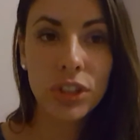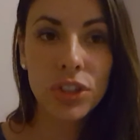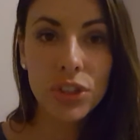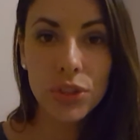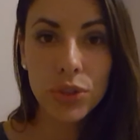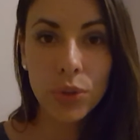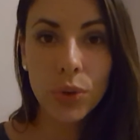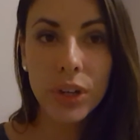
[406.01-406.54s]
your
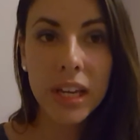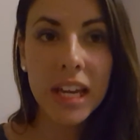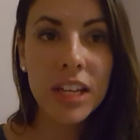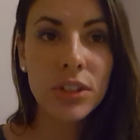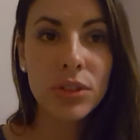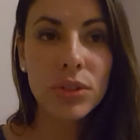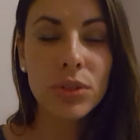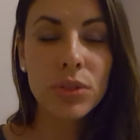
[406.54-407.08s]
story
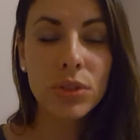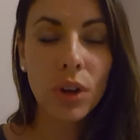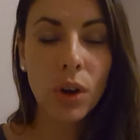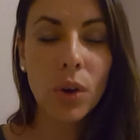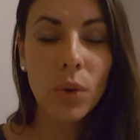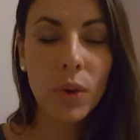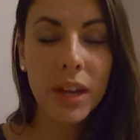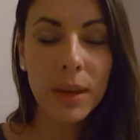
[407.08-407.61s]
is
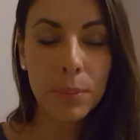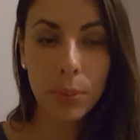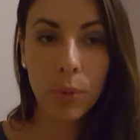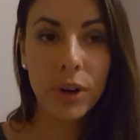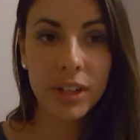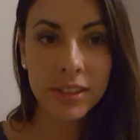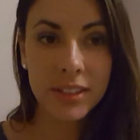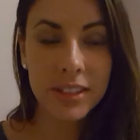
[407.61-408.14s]
so
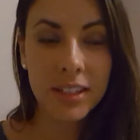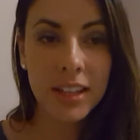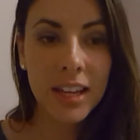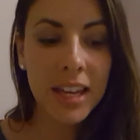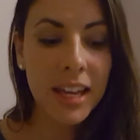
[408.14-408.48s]
important.